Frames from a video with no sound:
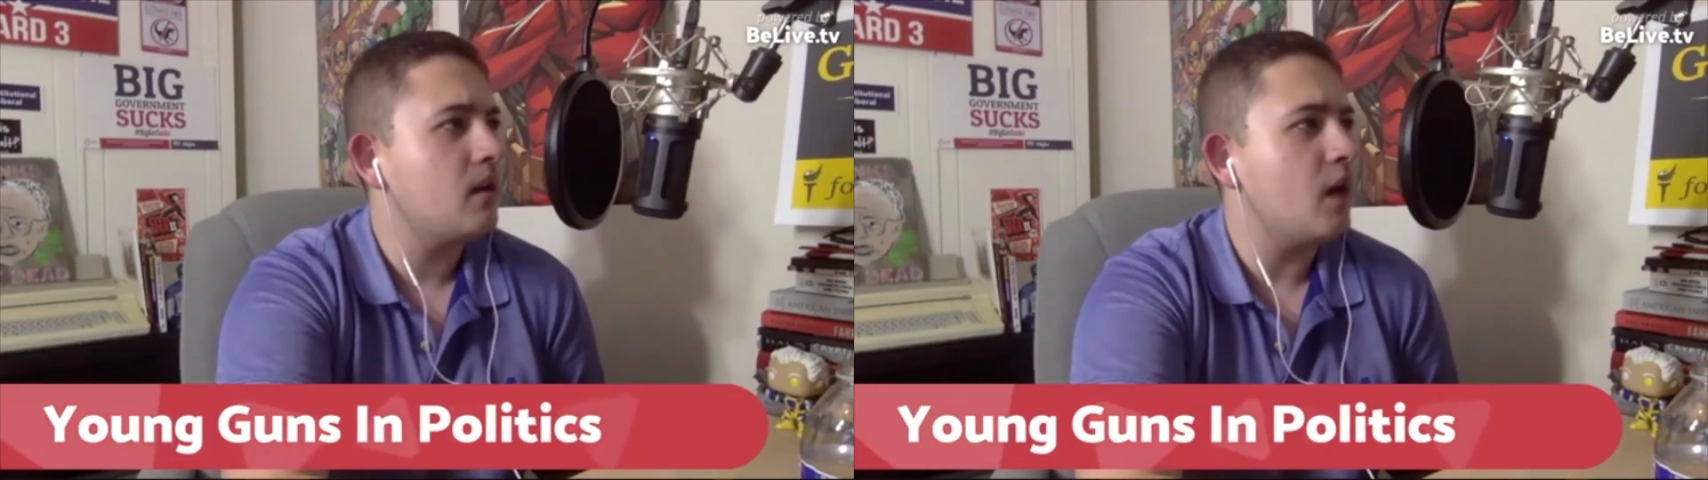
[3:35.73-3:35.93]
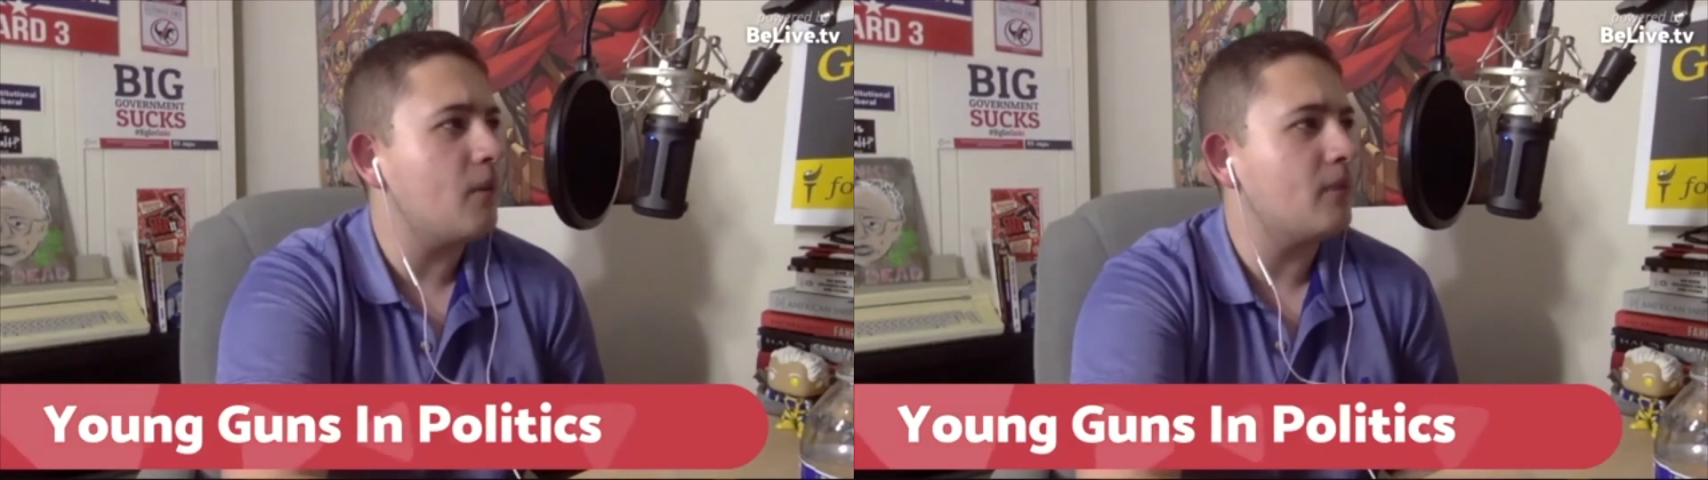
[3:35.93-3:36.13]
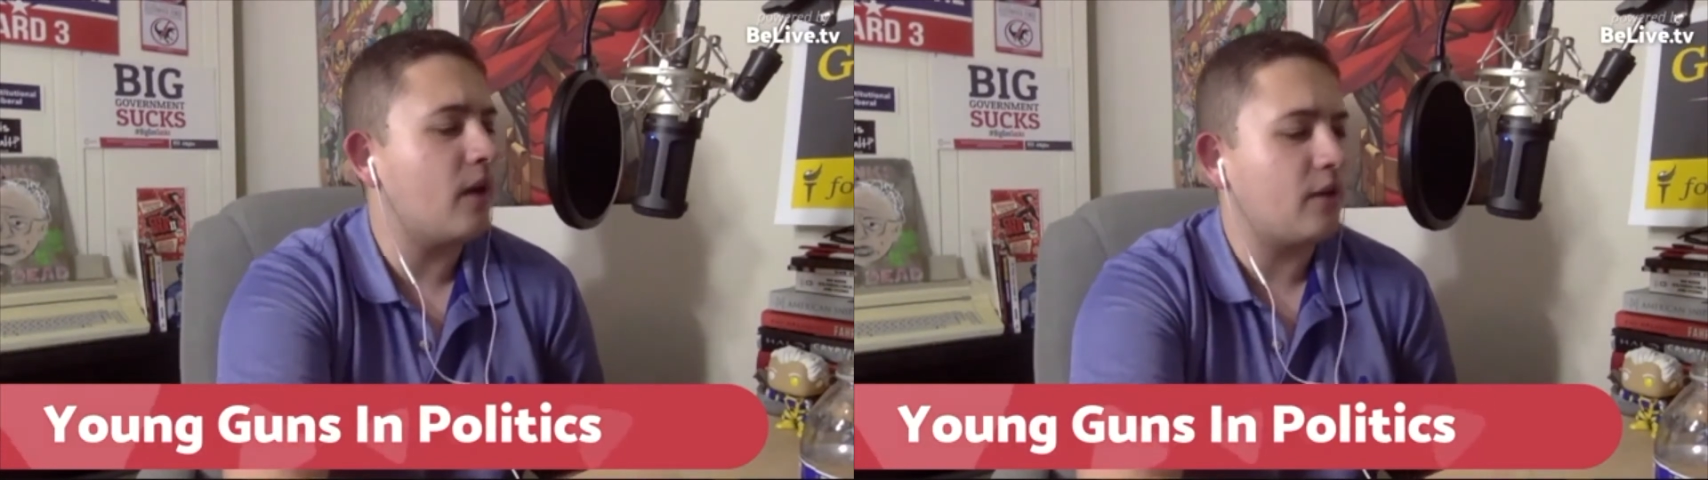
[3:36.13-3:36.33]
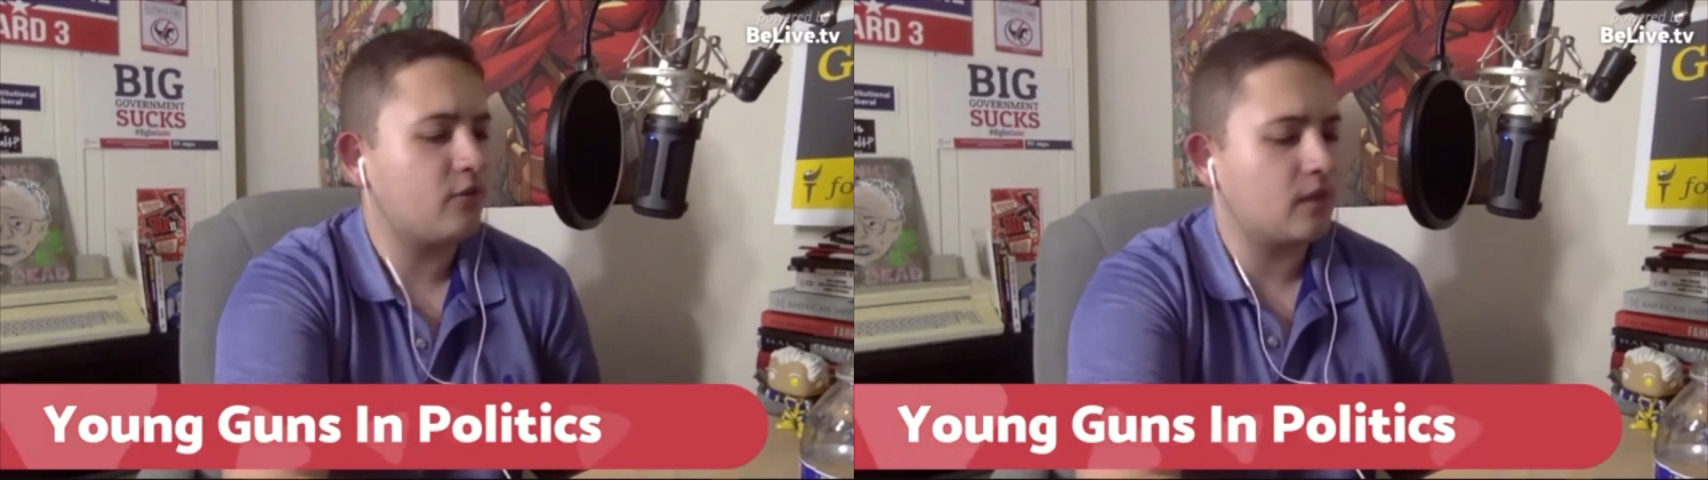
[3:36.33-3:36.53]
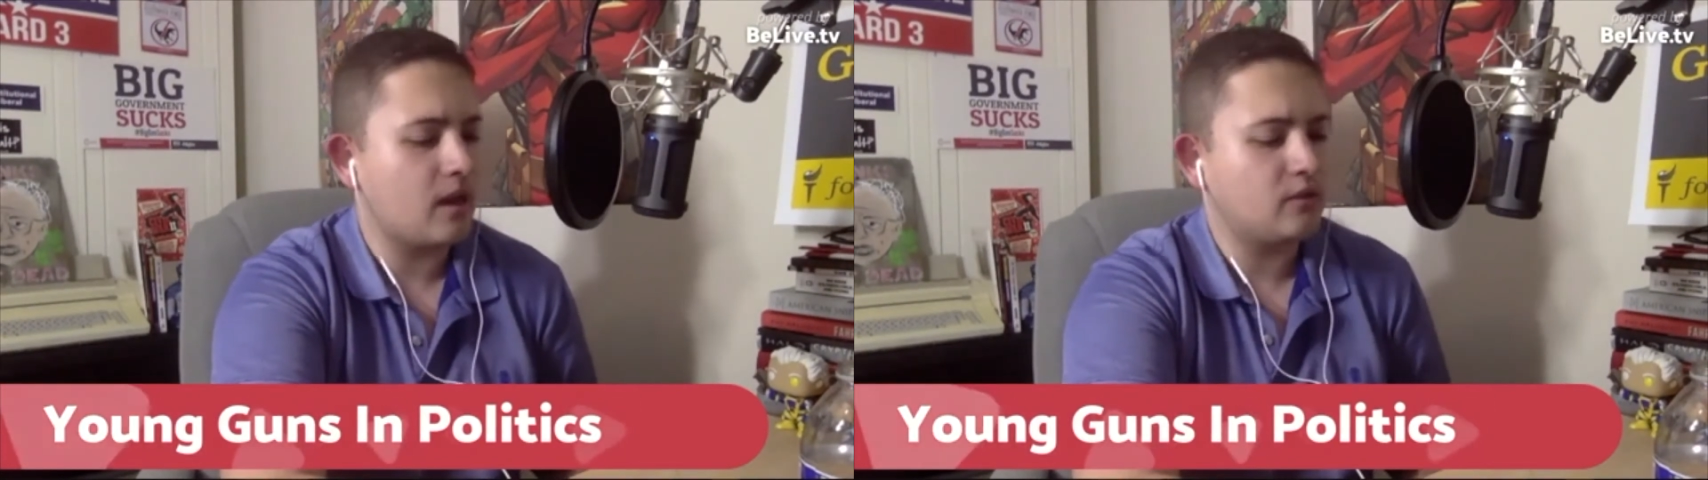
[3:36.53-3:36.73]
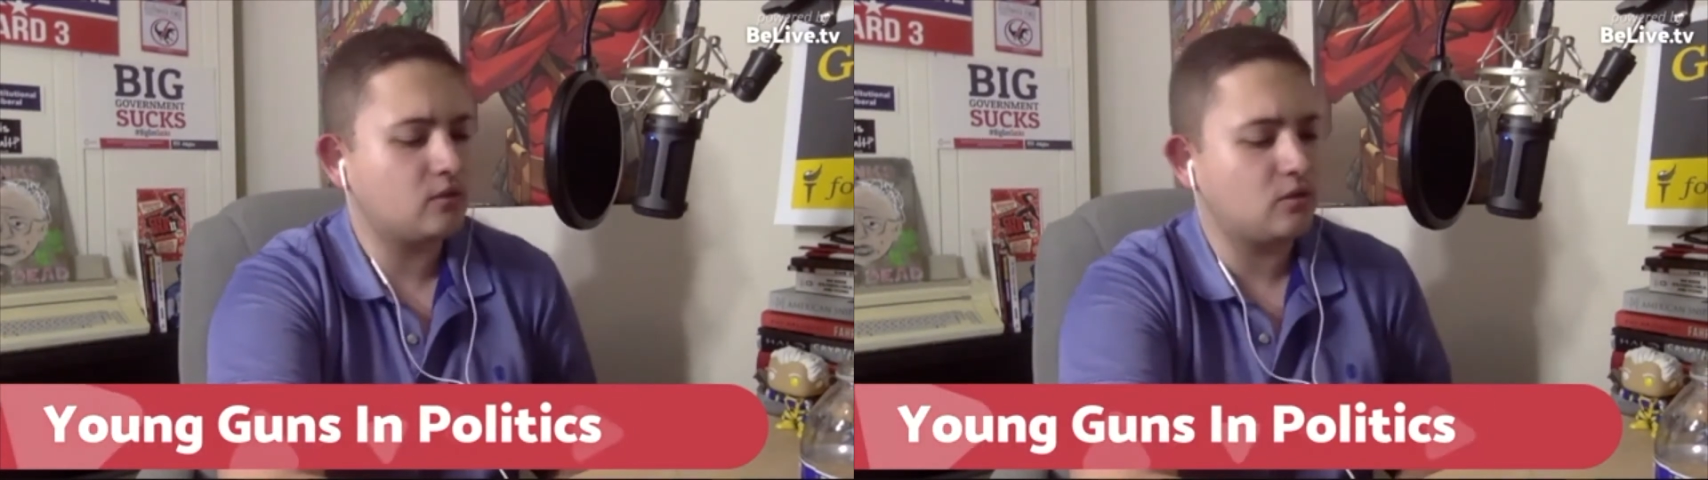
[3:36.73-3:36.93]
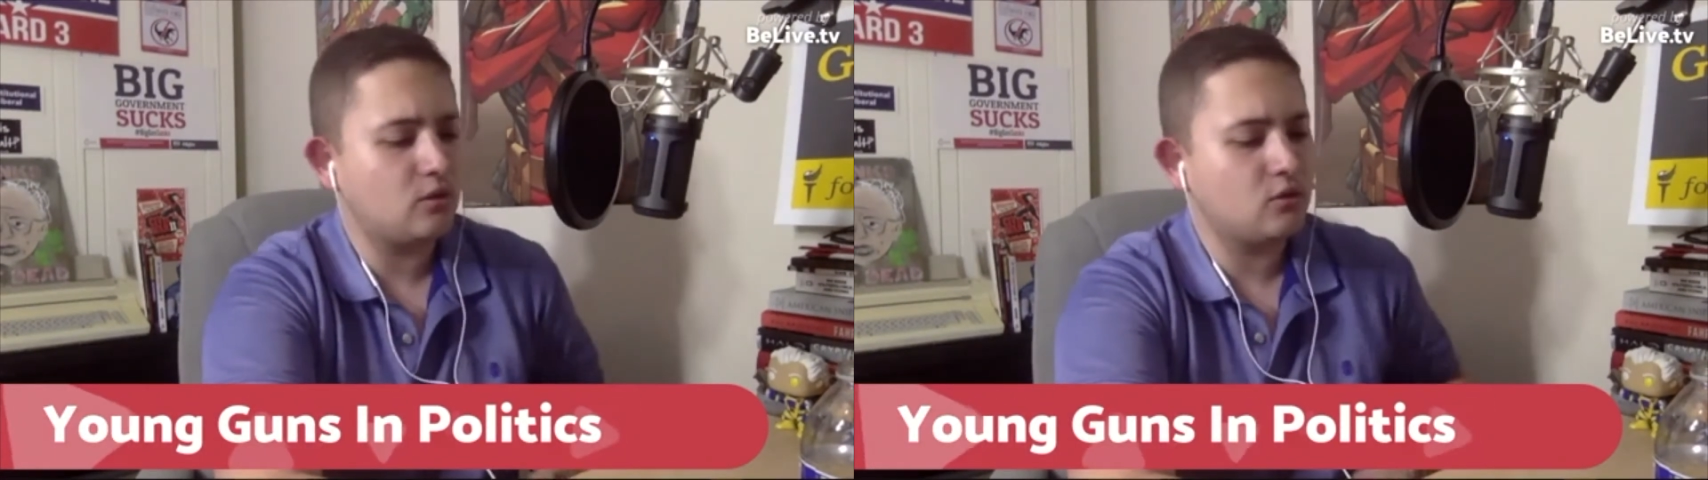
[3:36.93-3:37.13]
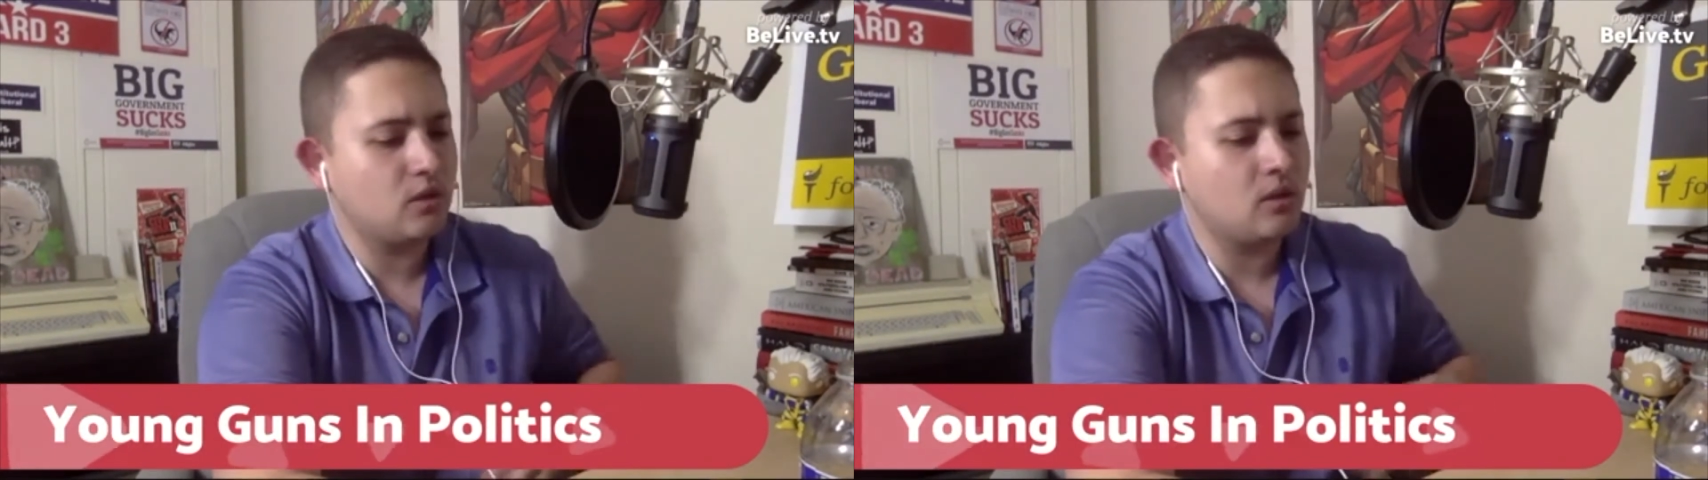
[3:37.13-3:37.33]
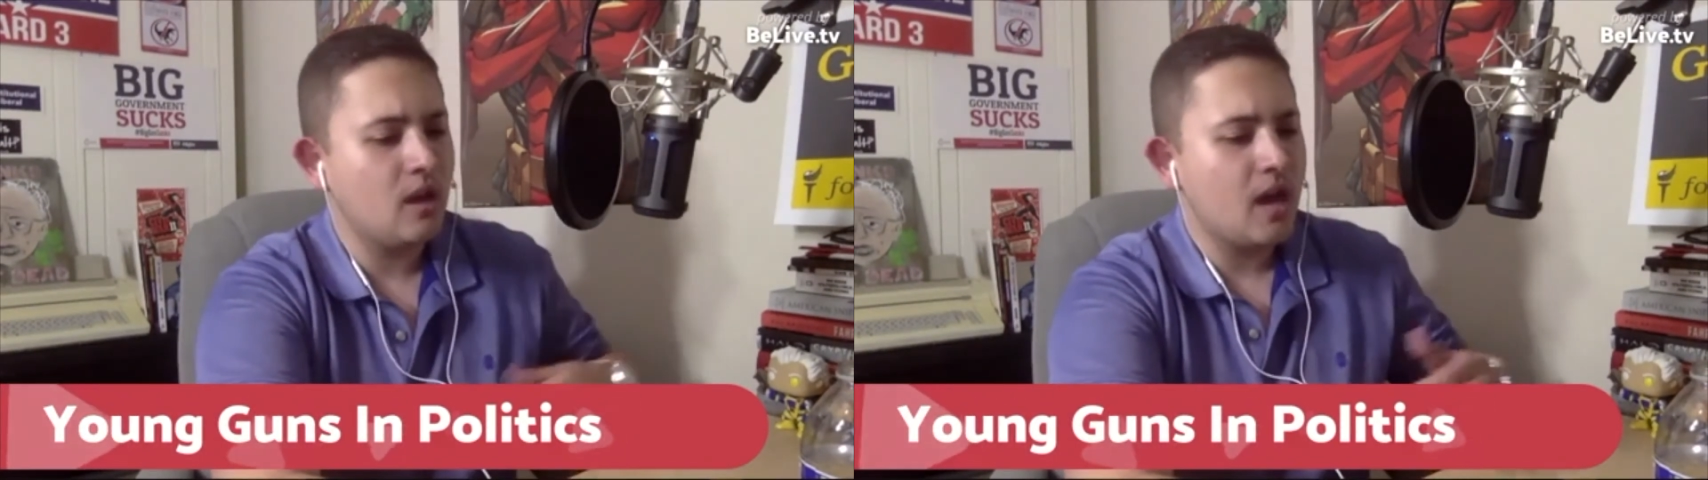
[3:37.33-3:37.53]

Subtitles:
helping fight for the Constitution.